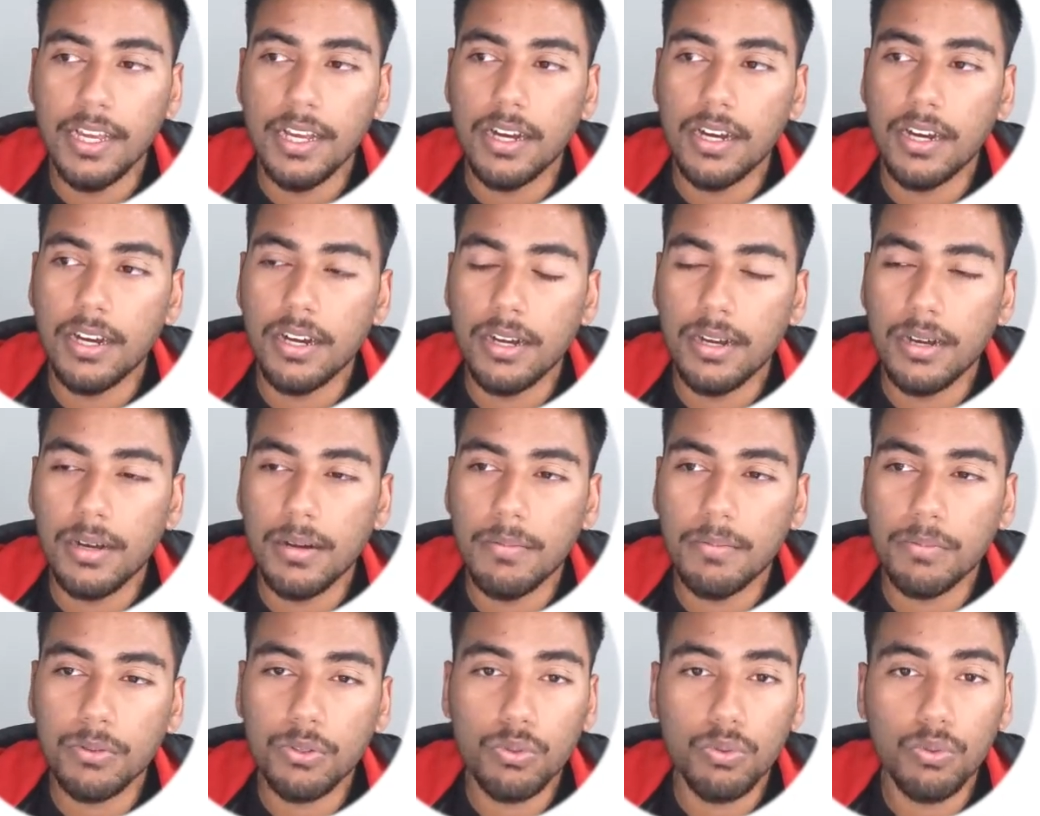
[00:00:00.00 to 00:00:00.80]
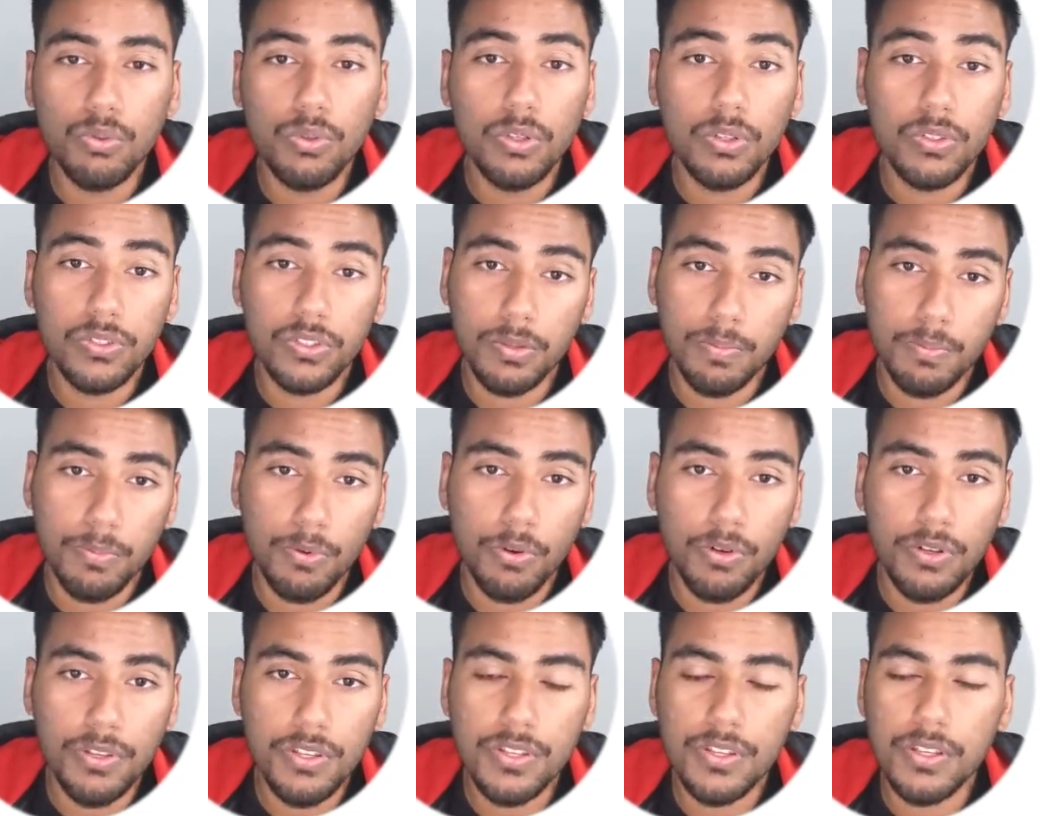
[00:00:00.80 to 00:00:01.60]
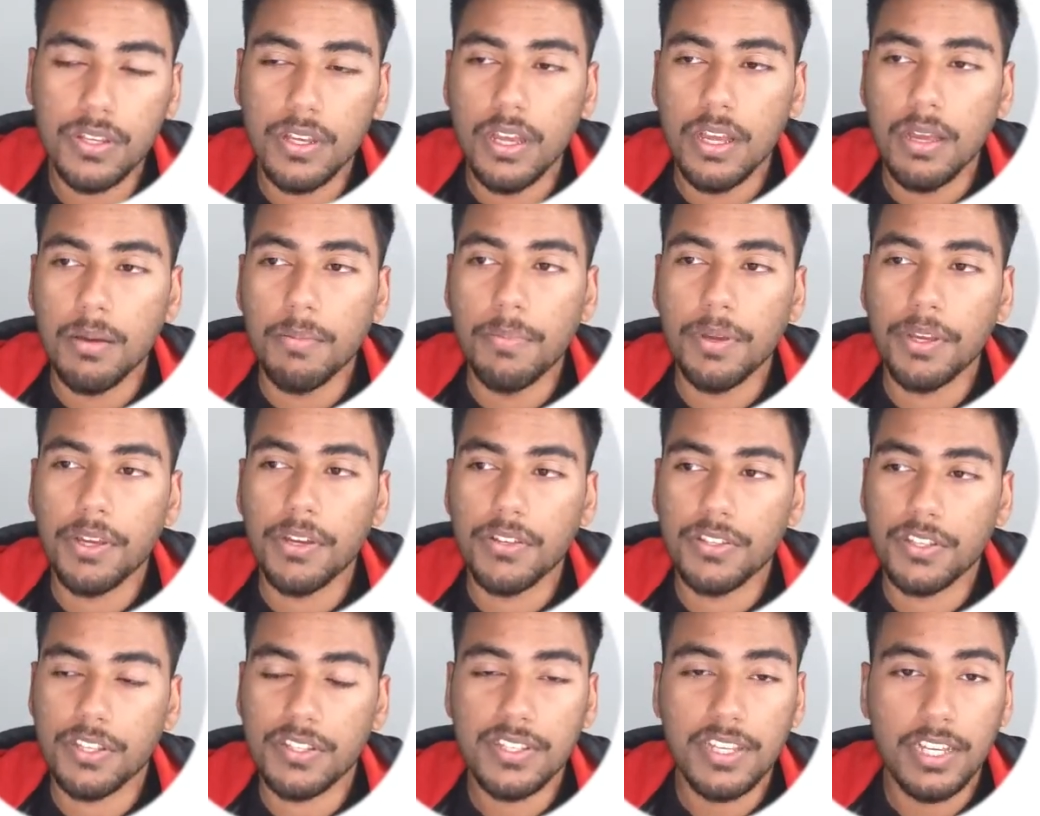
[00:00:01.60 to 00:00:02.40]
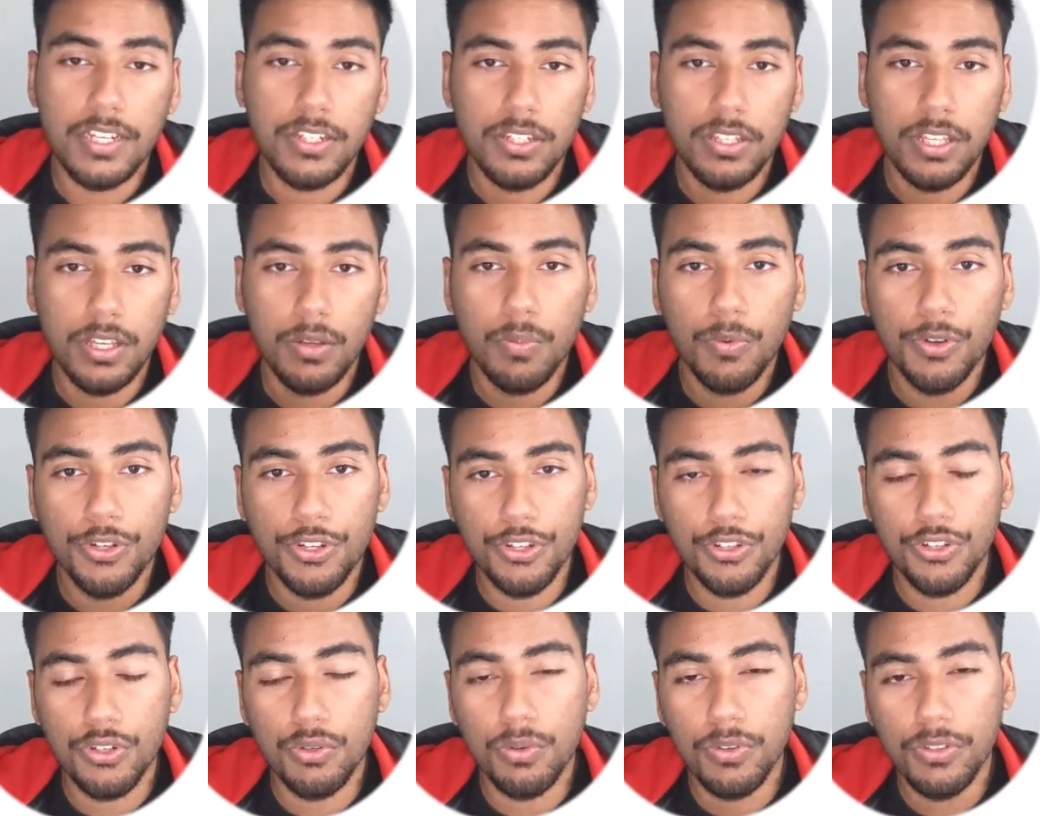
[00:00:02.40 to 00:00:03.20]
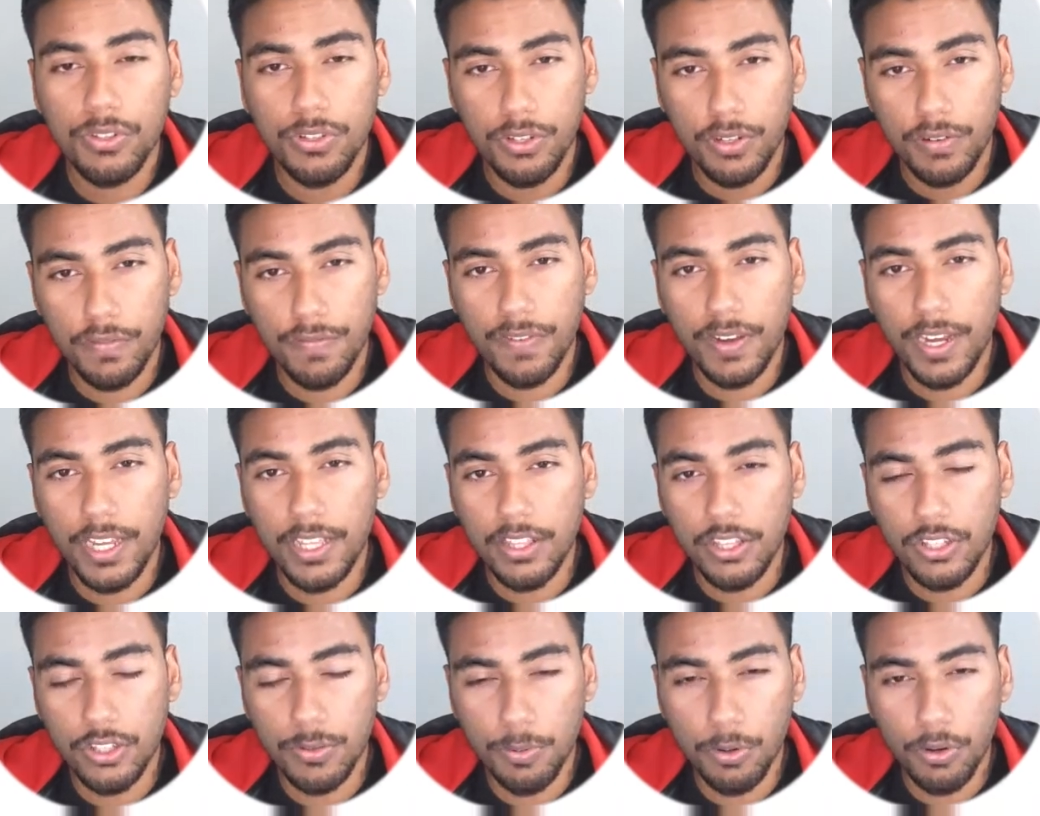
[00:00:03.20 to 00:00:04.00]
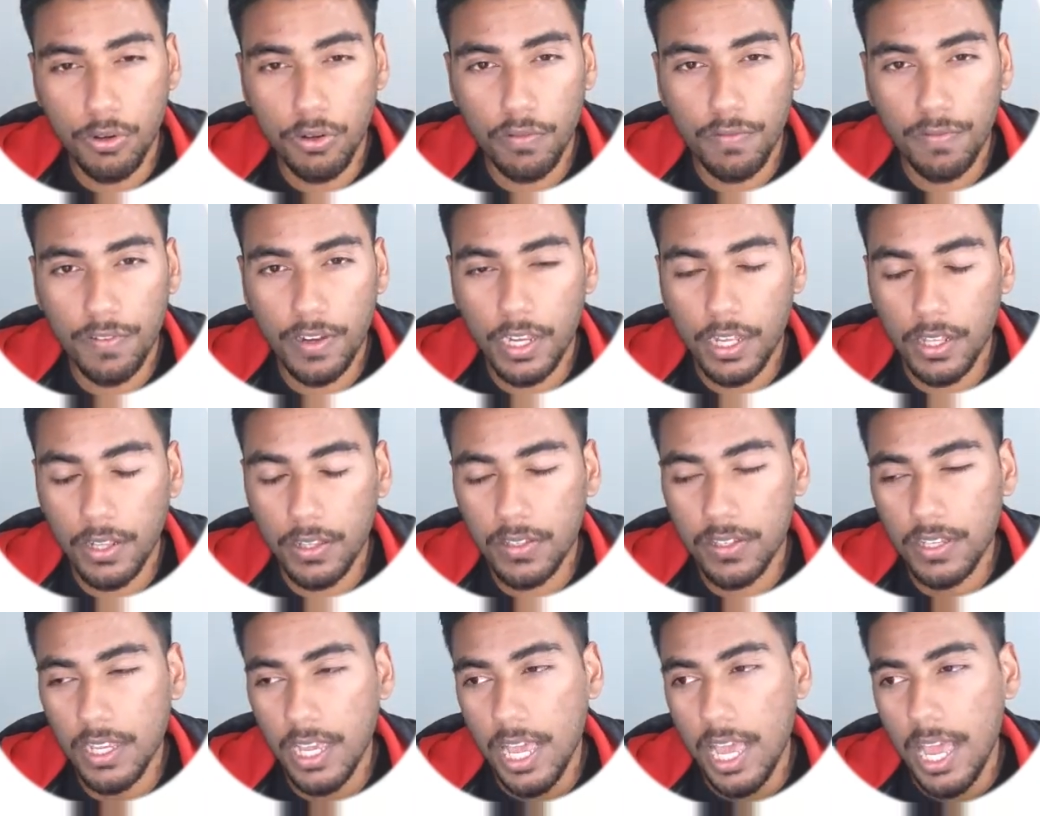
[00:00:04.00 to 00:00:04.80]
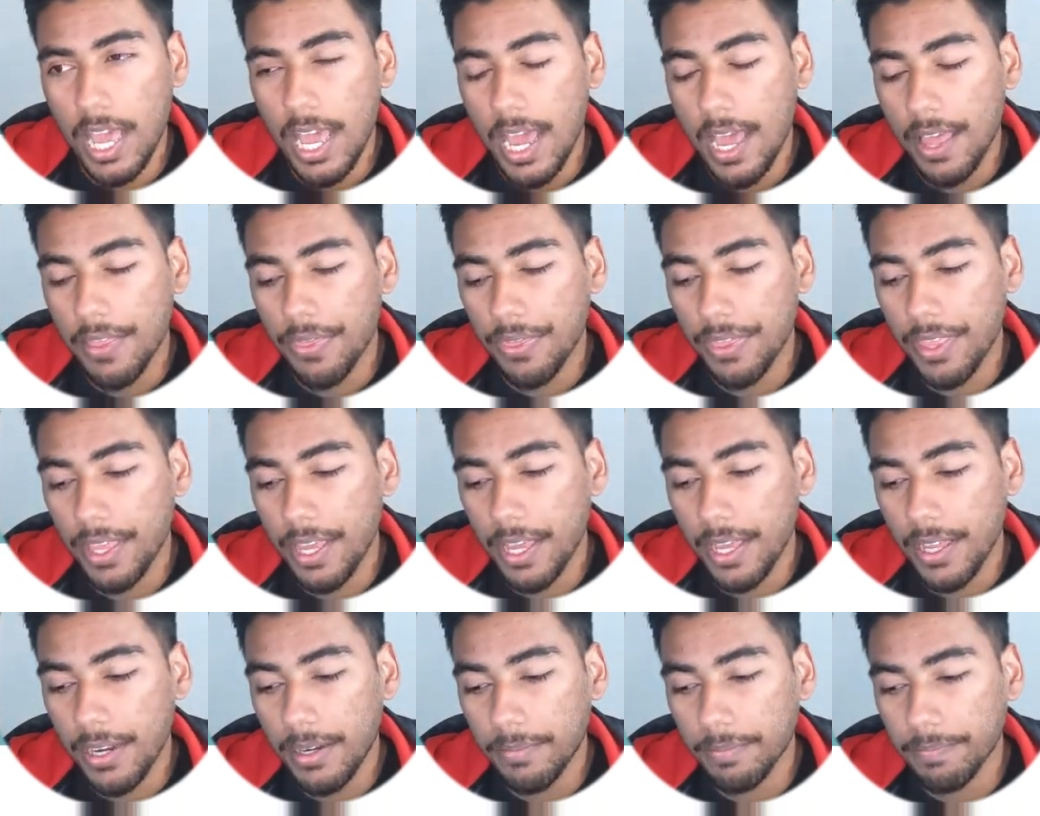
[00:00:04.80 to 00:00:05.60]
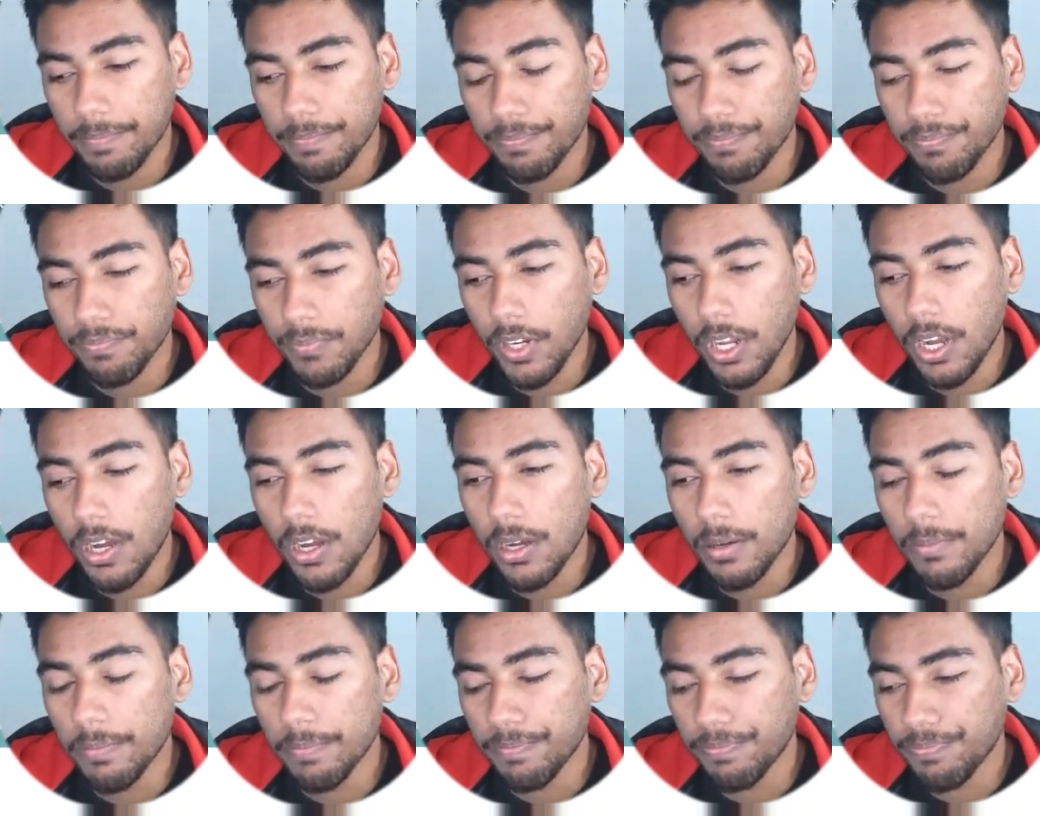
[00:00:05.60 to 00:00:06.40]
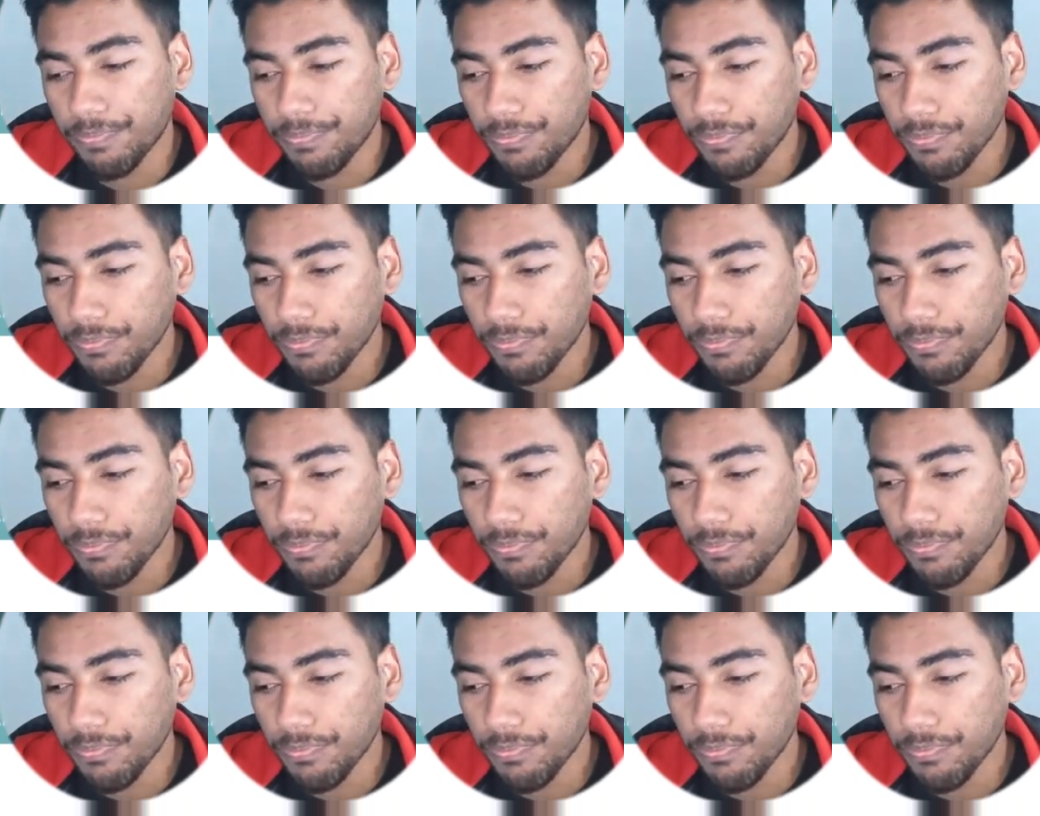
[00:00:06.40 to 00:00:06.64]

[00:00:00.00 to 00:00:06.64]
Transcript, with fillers: um, Google supports because essentially what you do is you define these files, and then um,